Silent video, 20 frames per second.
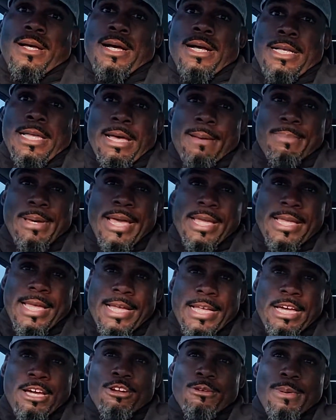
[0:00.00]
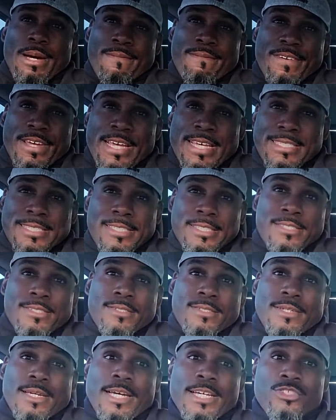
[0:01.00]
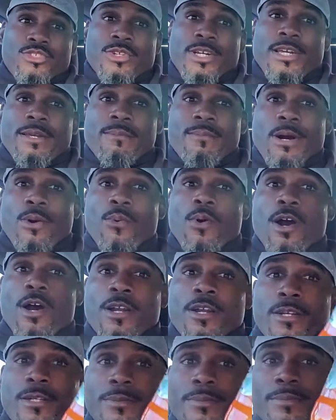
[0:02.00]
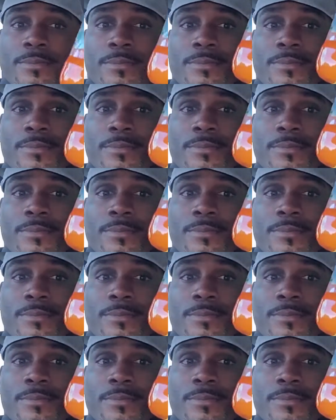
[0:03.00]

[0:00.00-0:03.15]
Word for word: I got back, I got on my fasting, I drank my water